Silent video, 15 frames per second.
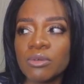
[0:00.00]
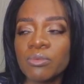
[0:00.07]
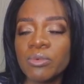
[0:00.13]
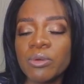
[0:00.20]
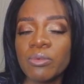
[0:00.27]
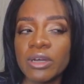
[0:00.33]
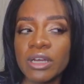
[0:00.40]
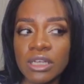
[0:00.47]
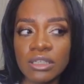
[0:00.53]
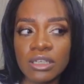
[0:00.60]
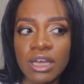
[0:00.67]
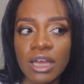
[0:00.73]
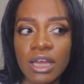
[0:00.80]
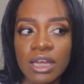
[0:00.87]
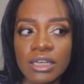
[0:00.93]
we went
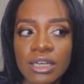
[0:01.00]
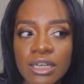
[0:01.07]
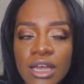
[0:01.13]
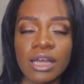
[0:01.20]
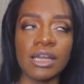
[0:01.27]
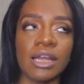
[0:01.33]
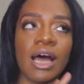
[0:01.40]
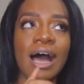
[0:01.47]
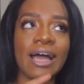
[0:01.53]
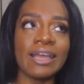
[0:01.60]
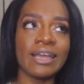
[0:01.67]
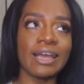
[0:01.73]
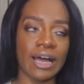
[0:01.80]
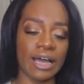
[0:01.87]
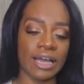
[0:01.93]
and I
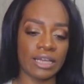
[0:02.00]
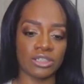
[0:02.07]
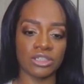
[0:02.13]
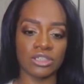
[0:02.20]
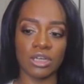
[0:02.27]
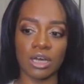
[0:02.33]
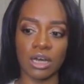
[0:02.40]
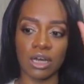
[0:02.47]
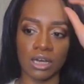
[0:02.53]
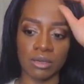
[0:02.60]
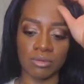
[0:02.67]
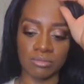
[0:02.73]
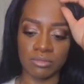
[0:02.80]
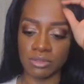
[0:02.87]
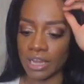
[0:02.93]
got
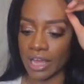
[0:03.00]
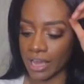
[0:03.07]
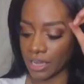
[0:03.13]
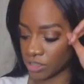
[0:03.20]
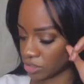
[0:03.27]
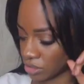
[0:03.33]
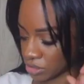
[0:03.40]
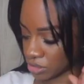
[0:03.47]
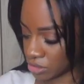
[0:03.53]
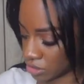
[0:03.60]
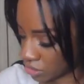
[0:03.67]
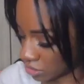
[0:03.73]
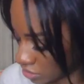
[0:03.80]
lashes.